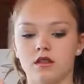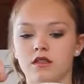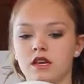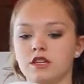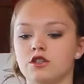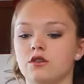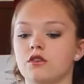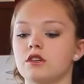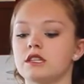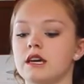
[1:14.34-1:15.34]
the
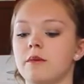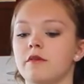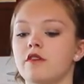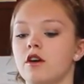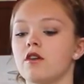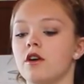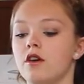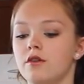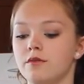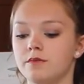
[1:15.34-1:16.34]
2/3 a cup of
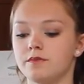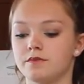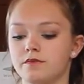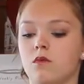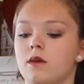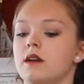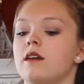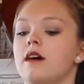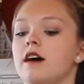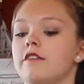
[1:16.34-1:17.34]
cocoa,
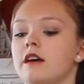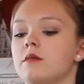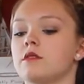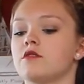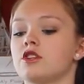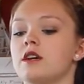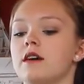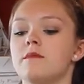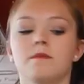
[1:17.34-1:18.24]
1.5 cups of sugar,